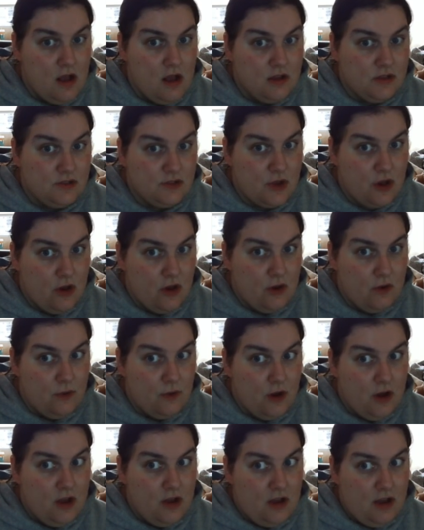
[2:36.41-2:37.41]
so
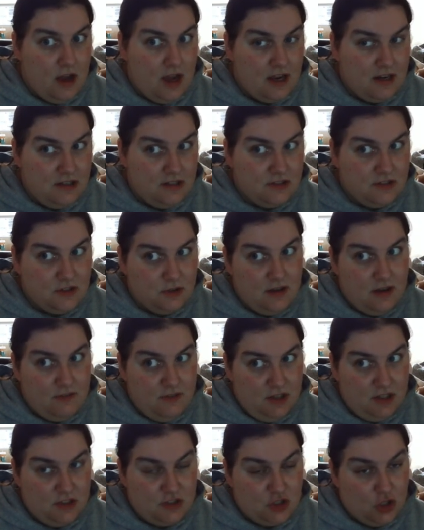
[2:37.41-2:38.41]
I need to do a
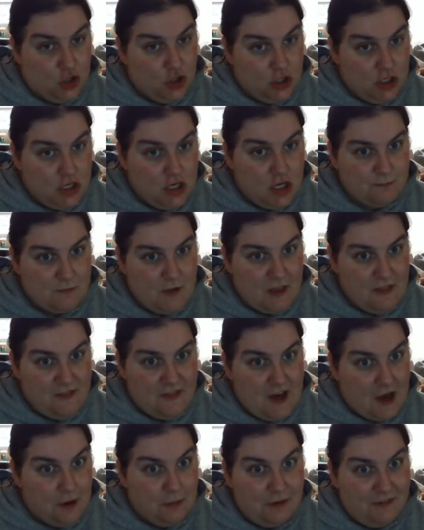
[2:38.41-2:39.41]
villager hunt.
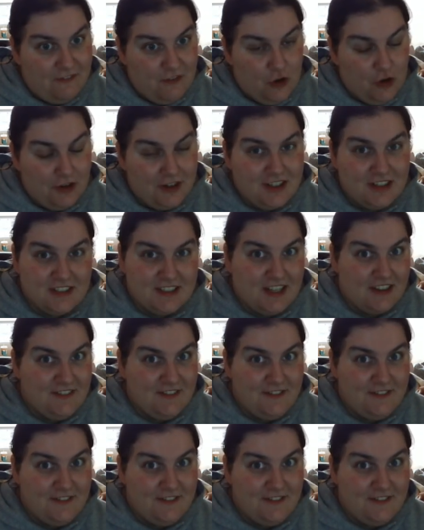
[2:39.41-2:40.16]
That'll be fun because